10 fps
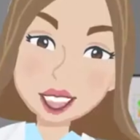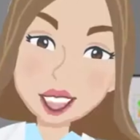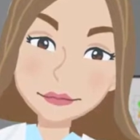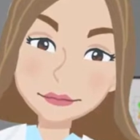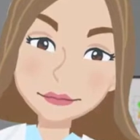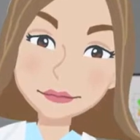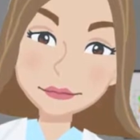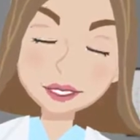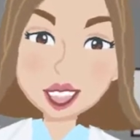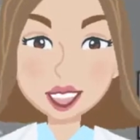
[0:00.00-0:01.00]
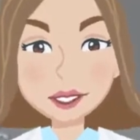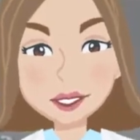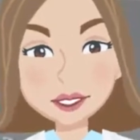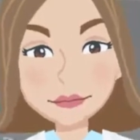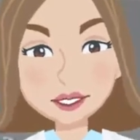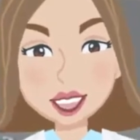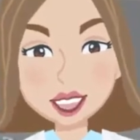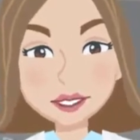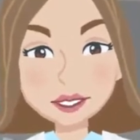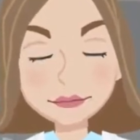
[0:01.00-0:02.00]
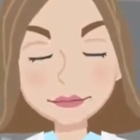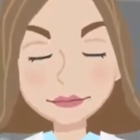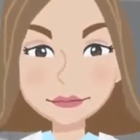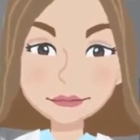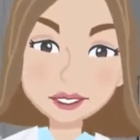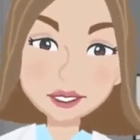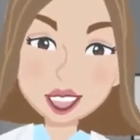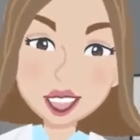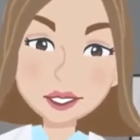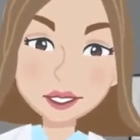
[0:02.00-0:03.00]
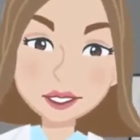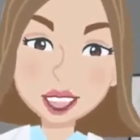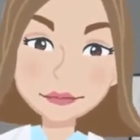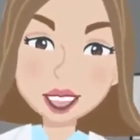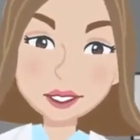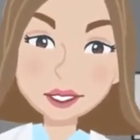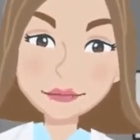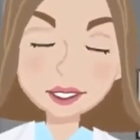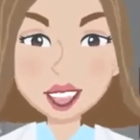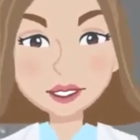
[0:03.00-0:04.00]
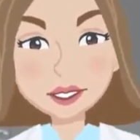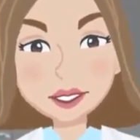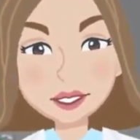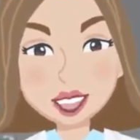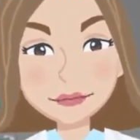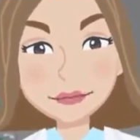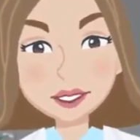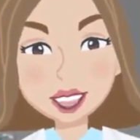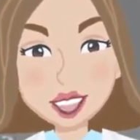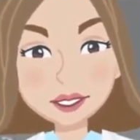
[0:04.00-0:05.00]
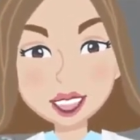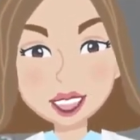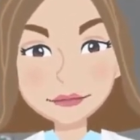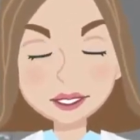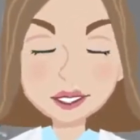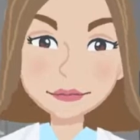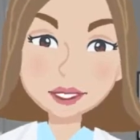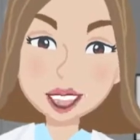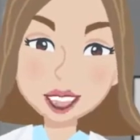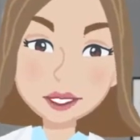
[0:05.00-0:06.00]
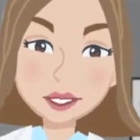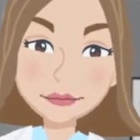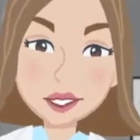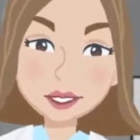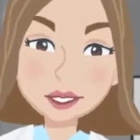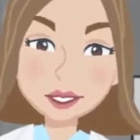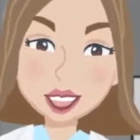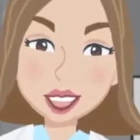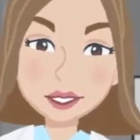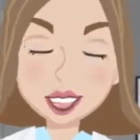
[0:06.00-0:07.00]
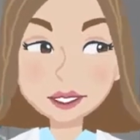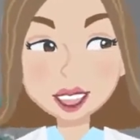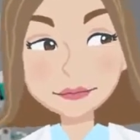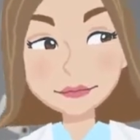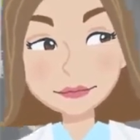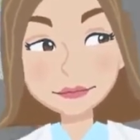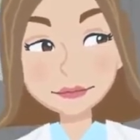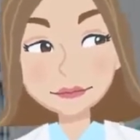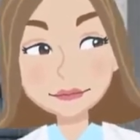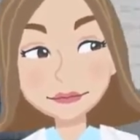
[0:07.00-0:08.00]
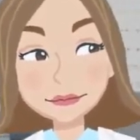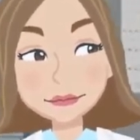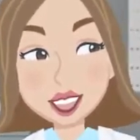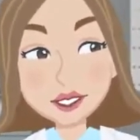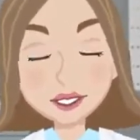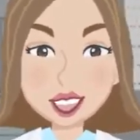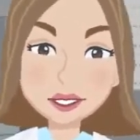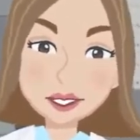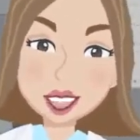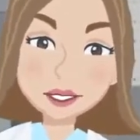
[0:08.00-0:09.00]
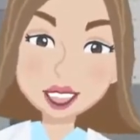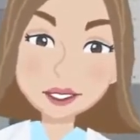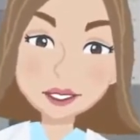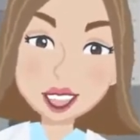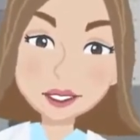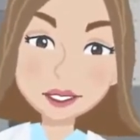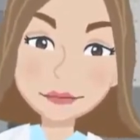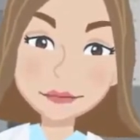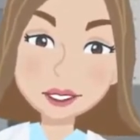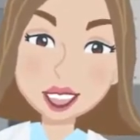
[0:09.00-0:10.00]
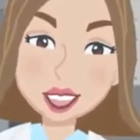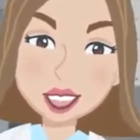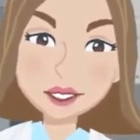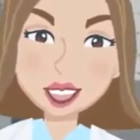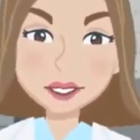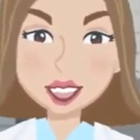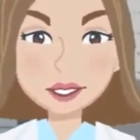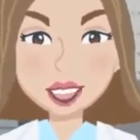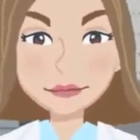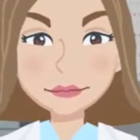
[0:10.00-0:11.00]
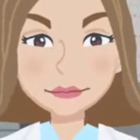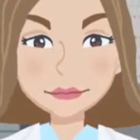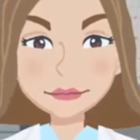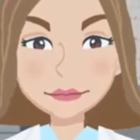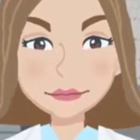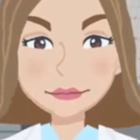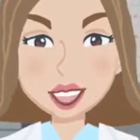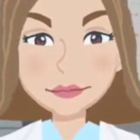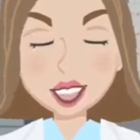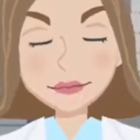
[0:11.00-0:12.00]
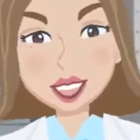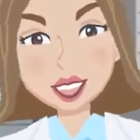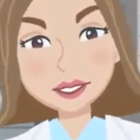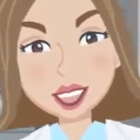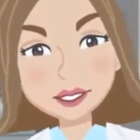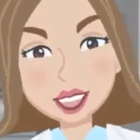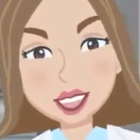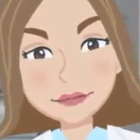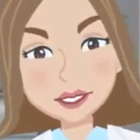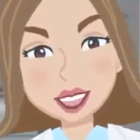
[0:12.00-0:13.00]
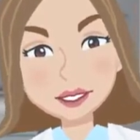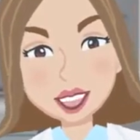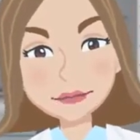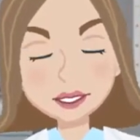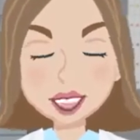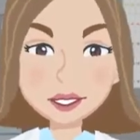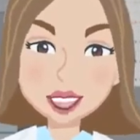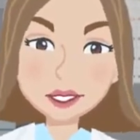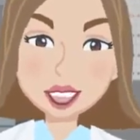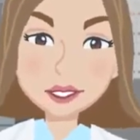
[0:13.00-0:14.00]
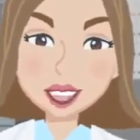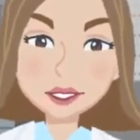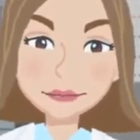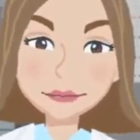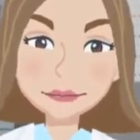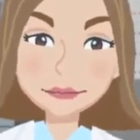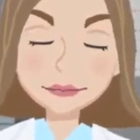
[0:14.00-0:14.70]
Hello, my name is Stephanie Widman. Today I'll be showing you some practical staining strategies for improving your marker's resolution. Ever wonder why some scientists' flow data look so good? It may be because staining protocols have variations.